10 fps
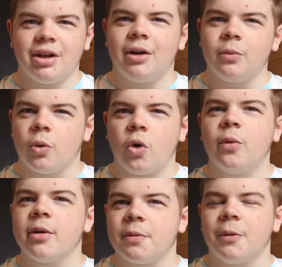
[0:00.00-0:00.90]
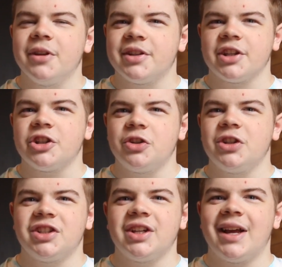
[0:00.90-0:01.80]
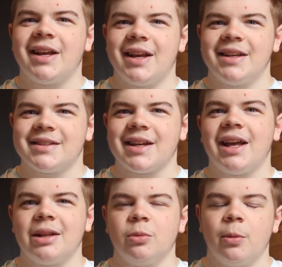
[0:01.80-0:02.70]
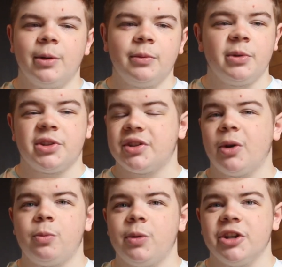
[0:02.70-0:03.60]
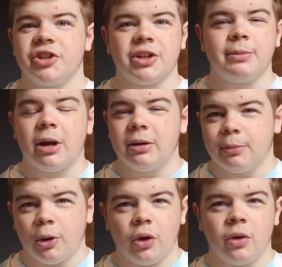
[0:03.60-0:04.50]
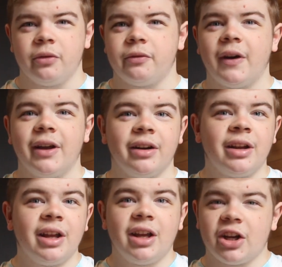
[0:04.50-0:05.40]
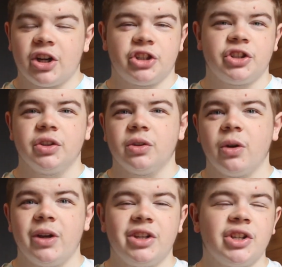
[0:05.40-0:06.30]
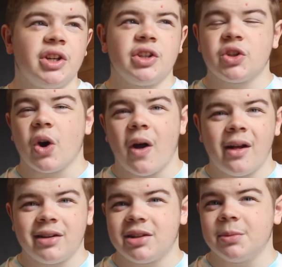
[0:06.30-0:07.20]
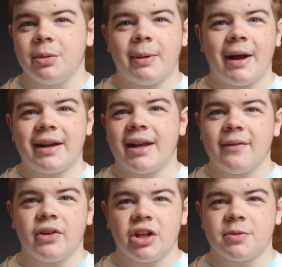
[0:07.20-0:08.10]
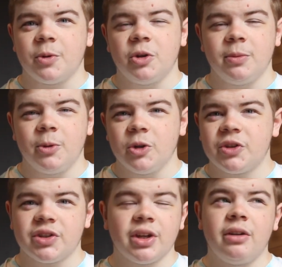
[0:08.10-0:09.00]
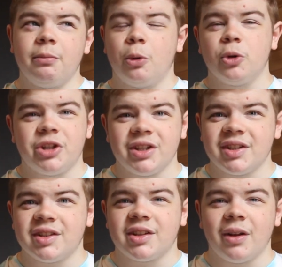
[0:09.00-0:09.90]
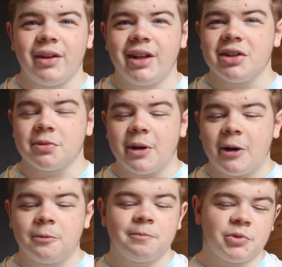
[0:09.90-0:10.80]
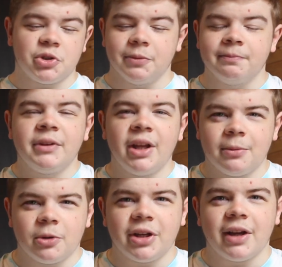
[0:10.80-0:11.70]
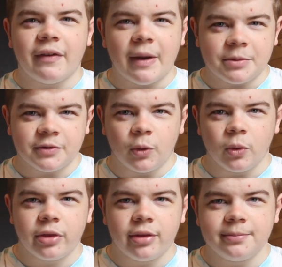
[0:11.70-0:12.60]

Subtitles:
we'll go with what the situation is at the moment, with still players like Martin Boyle on fire, Christian Doidge, Scott Allen coming back, Kevin Nisbet on the books, Porteous is still there as well, so I'm going to give Hibs fourth.